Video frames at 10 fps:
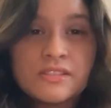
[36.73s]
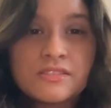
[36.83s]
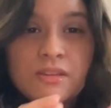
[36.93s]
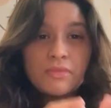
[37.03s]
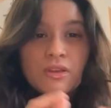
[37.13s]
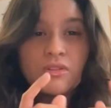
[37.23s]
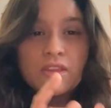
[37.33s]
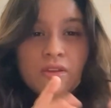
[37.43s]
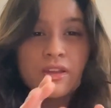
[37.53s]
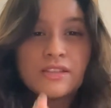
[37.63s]
Something
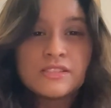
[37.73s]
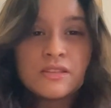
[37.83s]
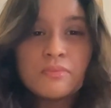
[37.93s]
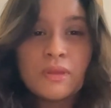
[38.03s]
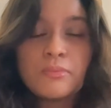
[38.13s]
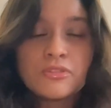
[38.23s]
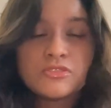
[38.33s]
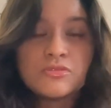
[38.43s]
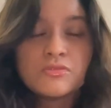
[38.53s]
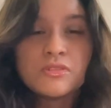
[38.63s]
only crazy people
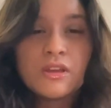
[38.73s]
do.